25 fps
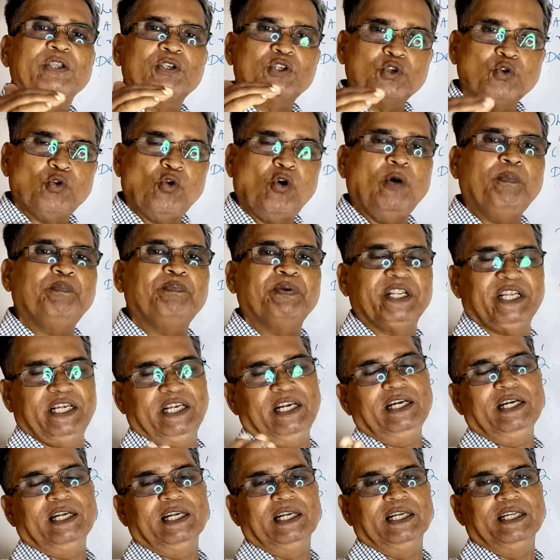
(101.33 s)
so
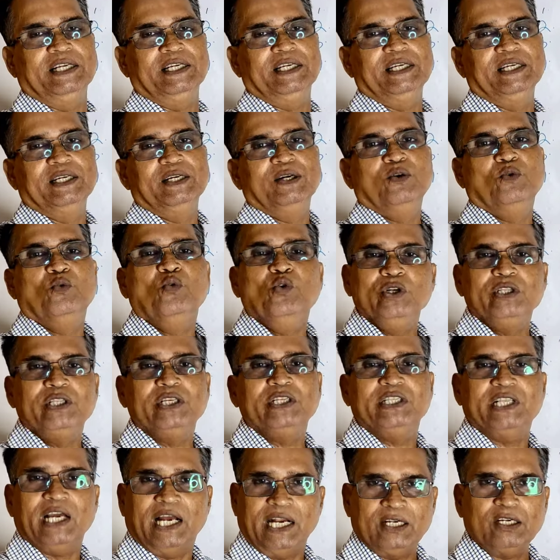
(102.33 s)
friendly
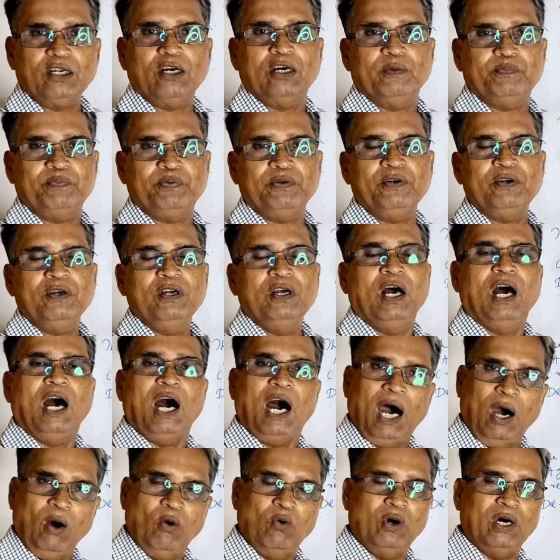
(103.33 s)
with that of
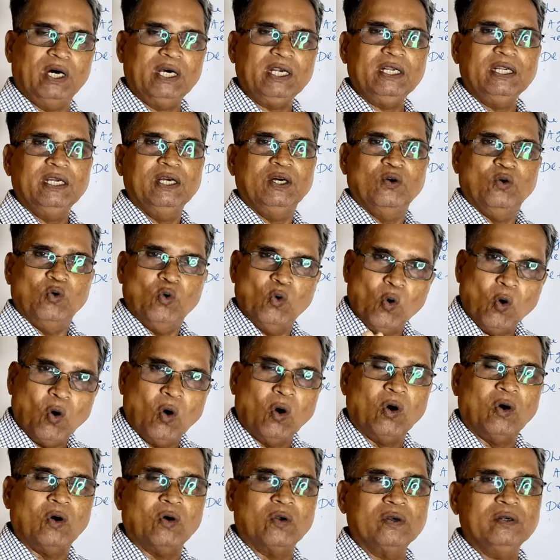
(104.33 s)
our
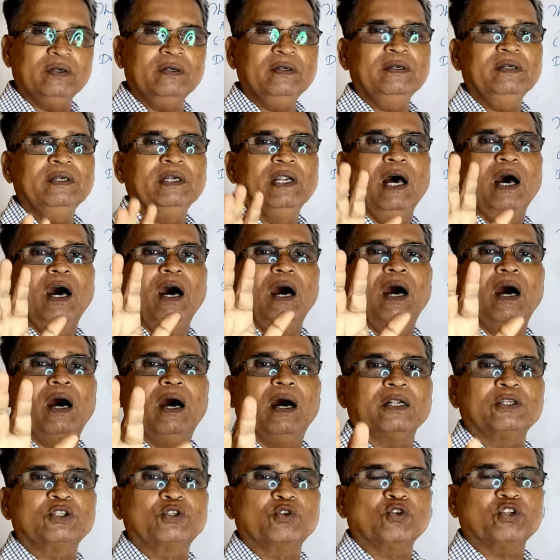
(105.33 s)
own
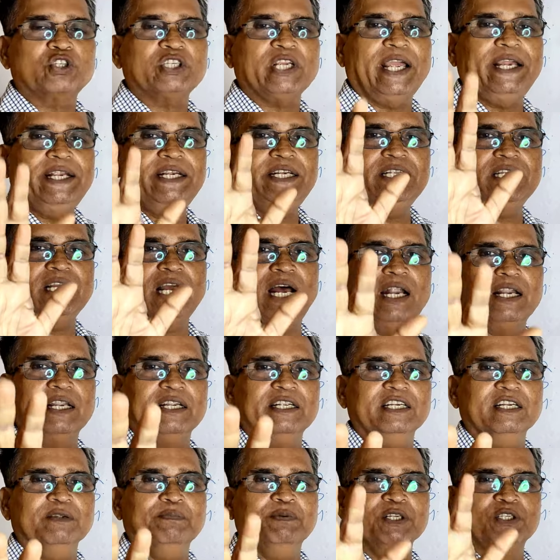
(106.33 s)
uh, society
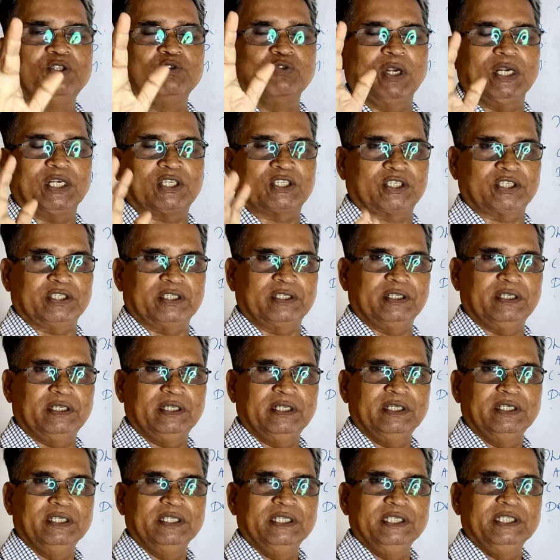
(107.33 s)
and individuals.
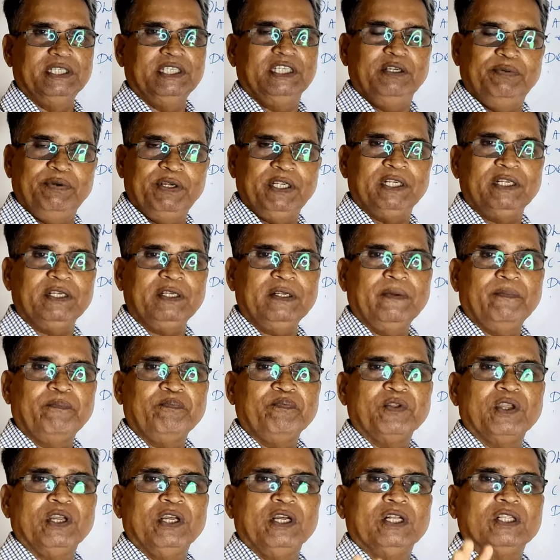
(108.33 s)
Even
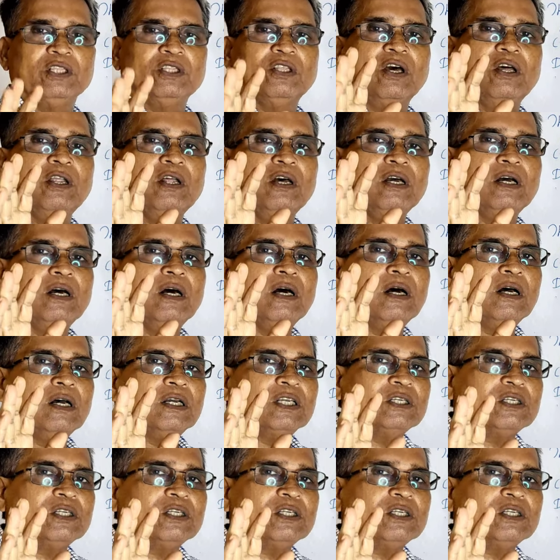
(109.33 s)
the